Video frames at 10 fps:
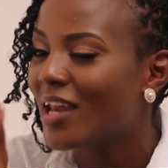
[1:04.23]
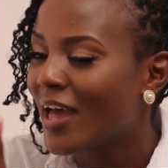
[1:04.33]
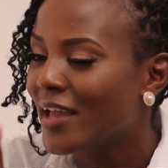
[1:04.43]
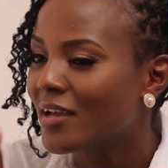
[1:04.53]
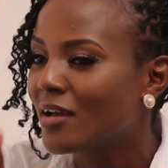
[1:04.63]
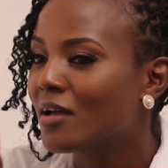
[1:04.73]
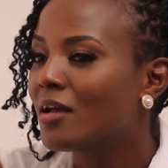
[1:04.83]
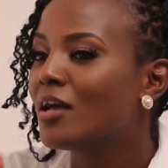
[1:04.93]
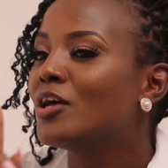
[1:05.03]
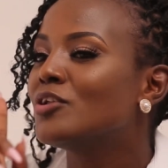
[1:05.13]
like
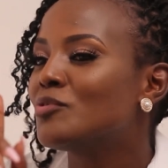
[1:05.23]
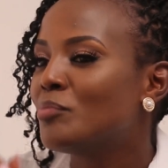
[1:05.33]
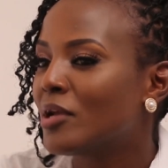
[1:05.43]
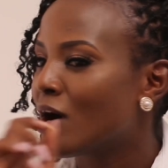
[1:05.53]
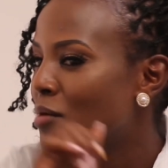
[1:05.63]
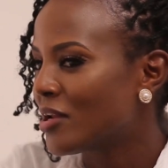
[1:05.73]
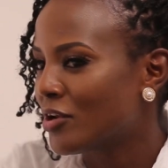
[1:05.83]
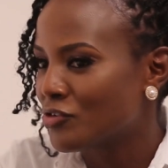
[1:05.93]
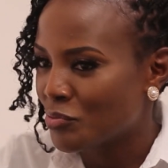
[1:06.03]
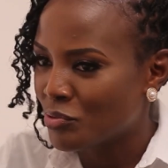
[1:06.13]
to become an
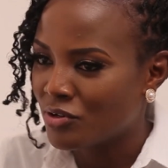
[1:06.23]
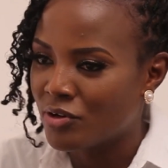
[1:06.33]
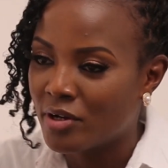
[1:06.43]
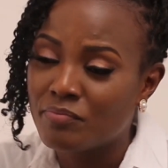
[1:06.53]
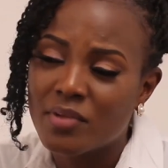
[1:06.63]
entrepreneur,